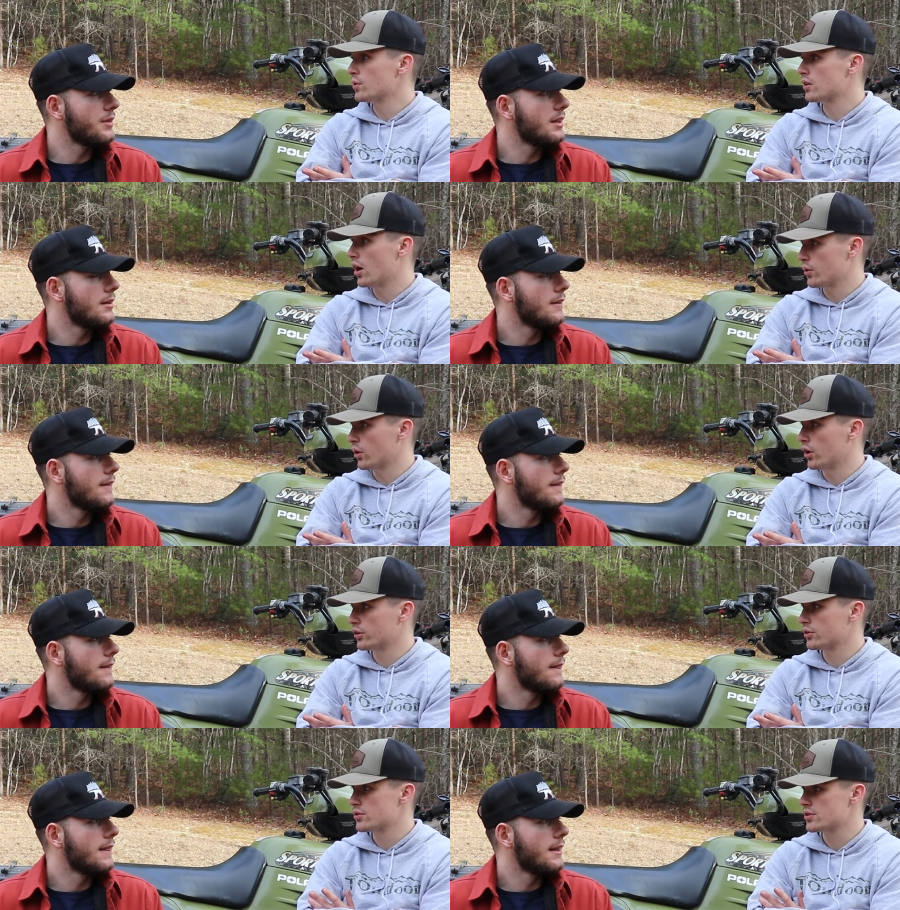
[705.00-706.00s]
Speaker 1: with other
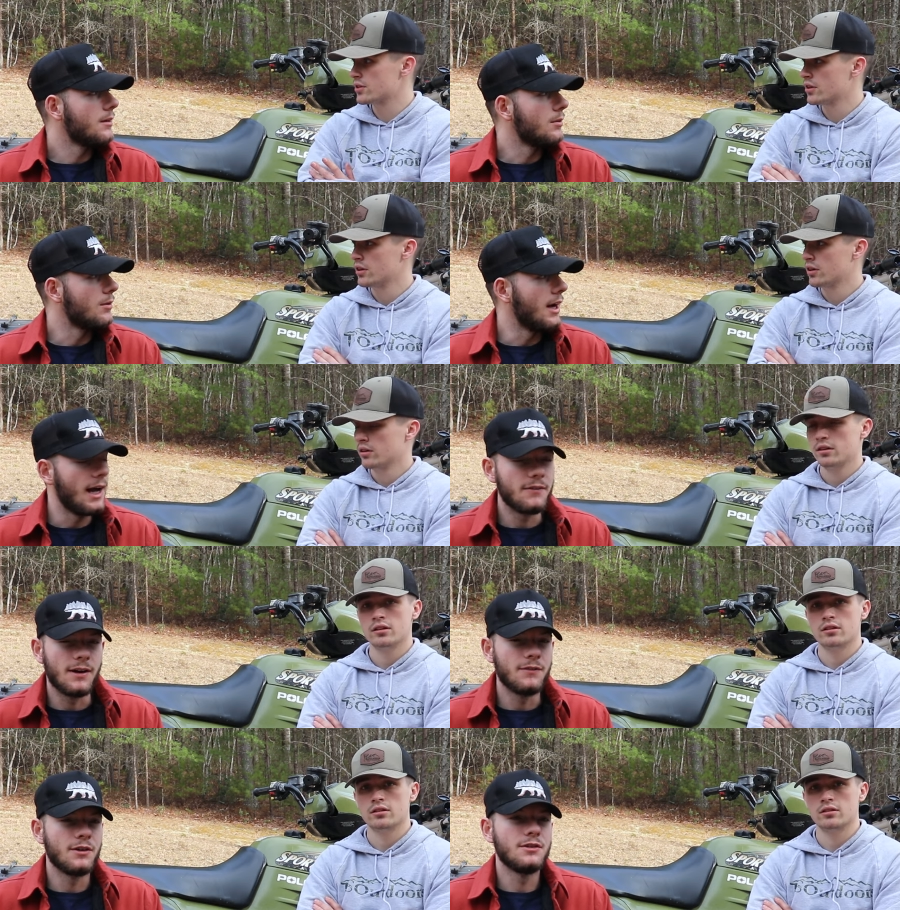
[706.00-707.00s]
hunters.
Speaker 2: Right. I've,
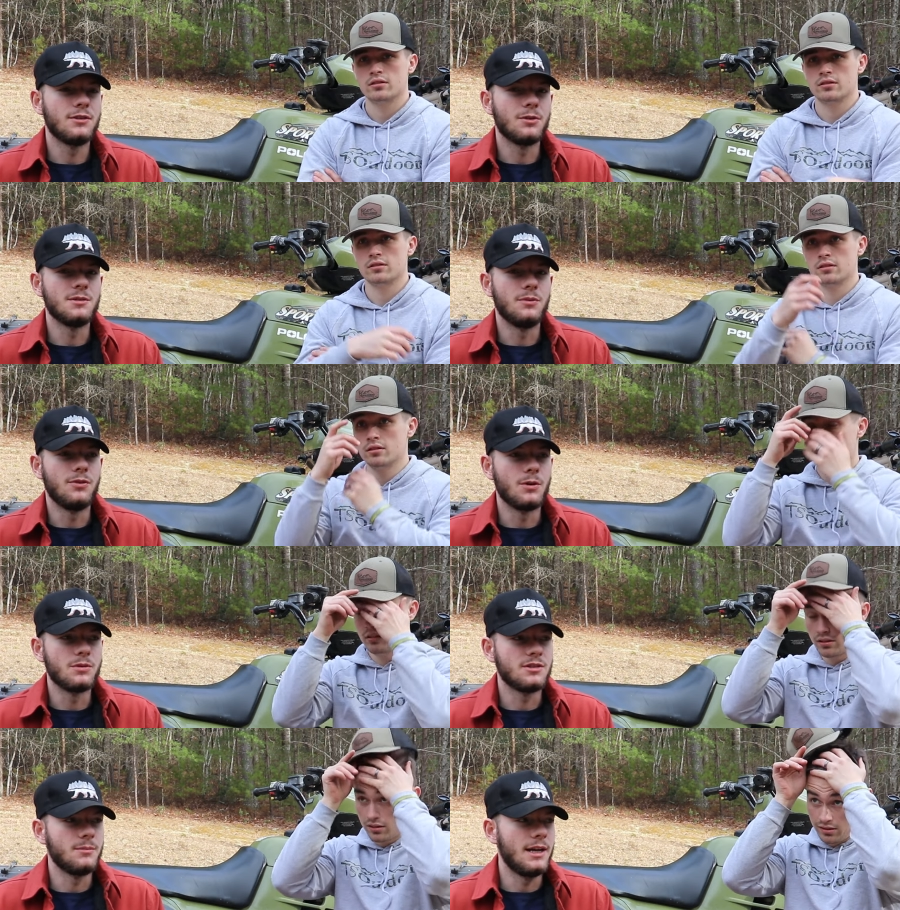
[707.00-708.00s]
I've heard stories before where
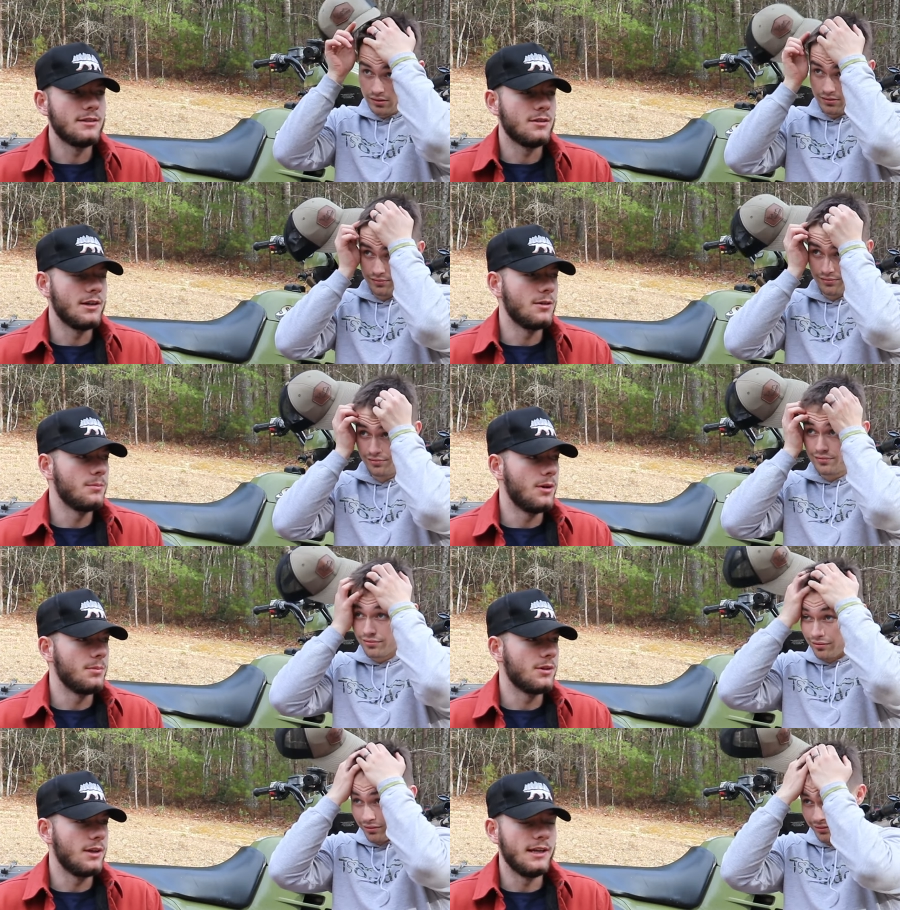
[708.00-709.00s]
somebody's hunting on
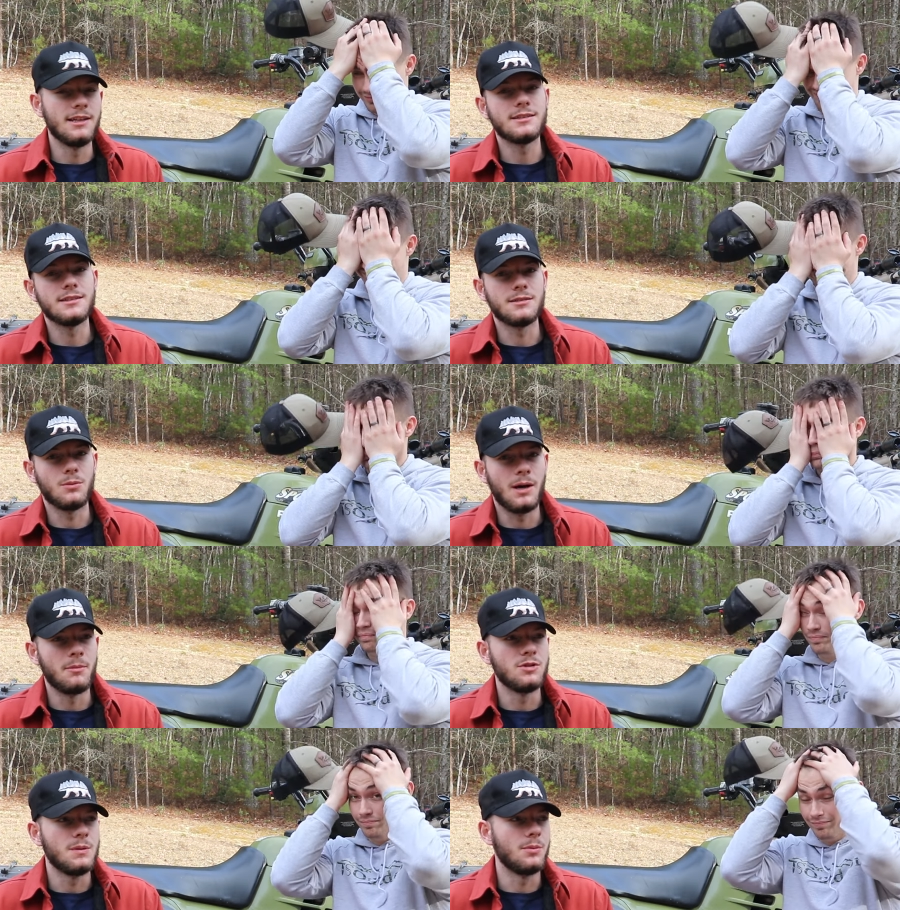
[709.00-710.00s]
public land, and this is why
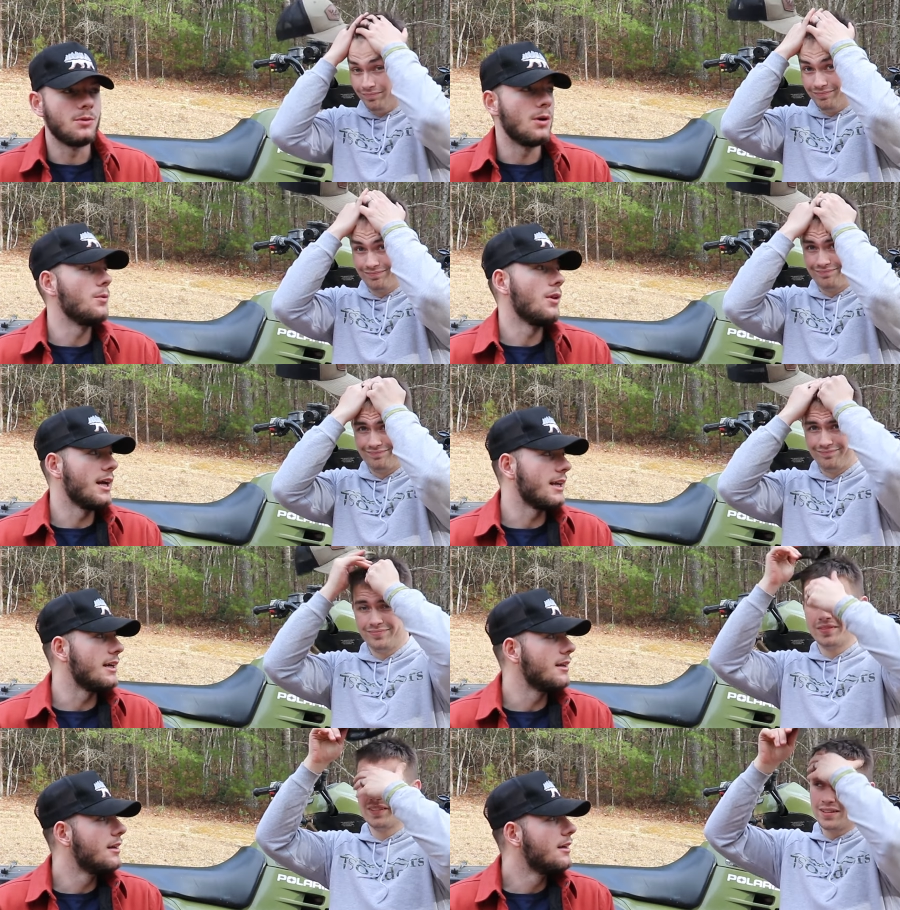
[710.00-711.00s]
most people don't like
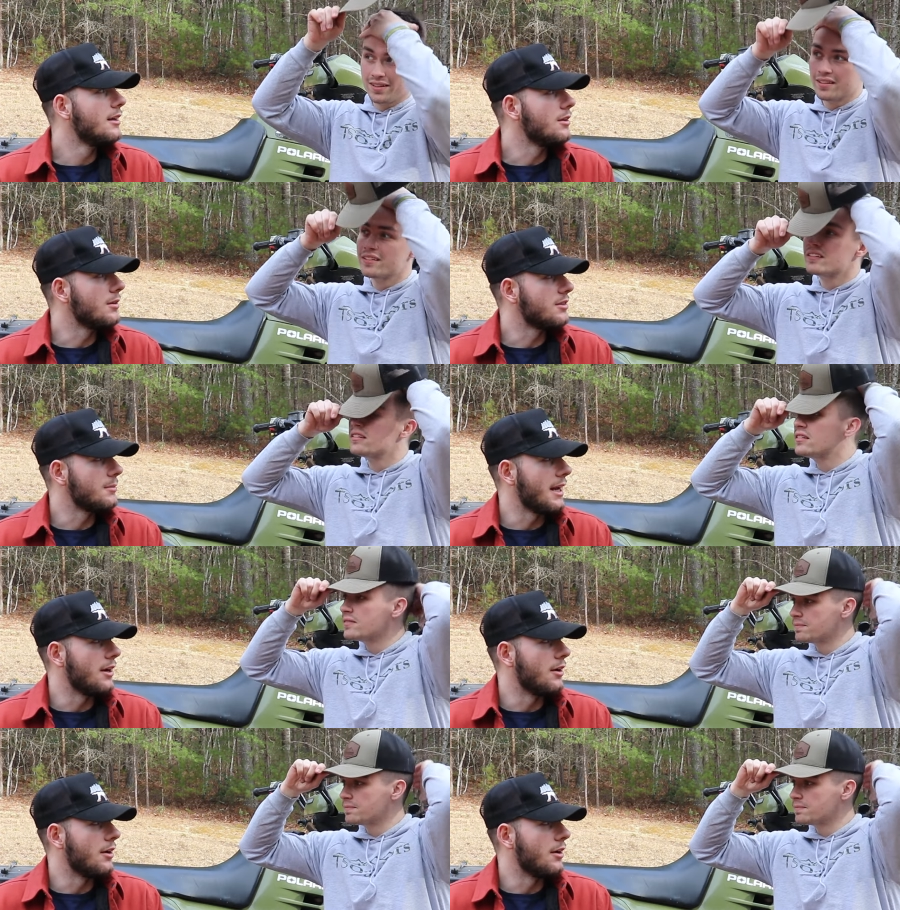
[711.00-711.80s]
it. It's somebody